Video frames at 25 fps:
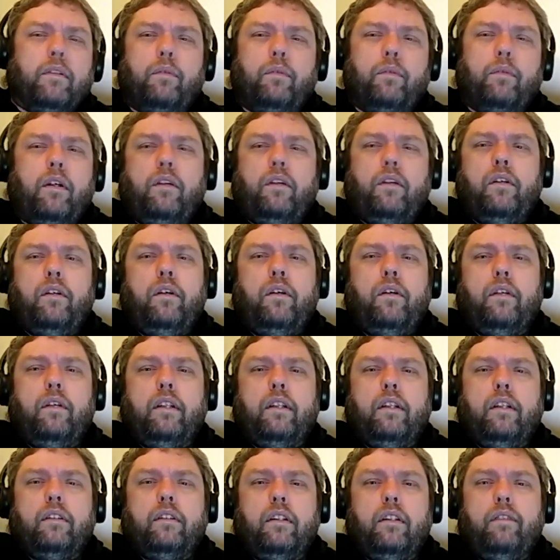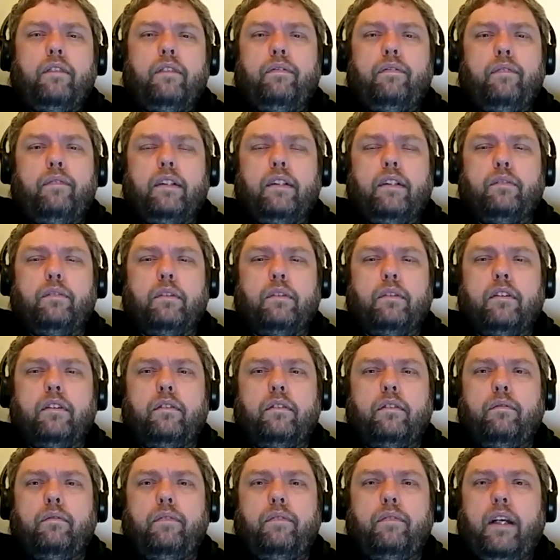We all know this. And if Vince
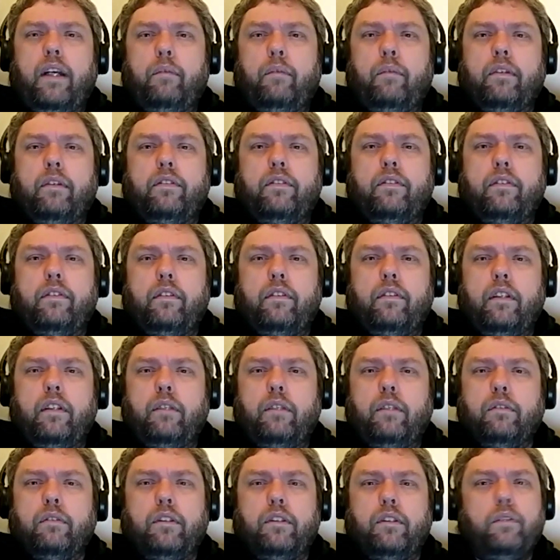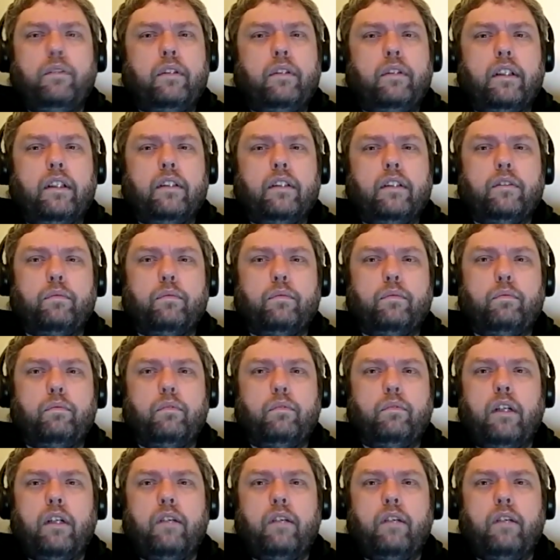wasn't famous and he was doing this,
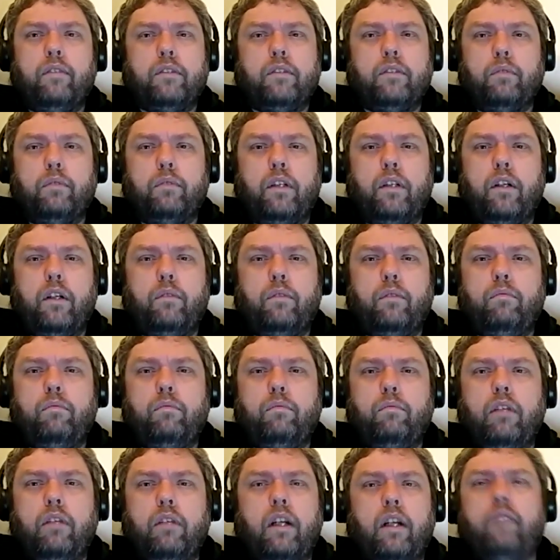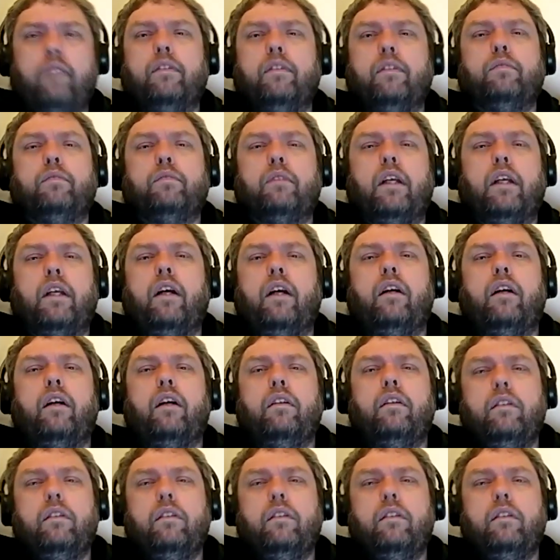none of us would know. None of us would care.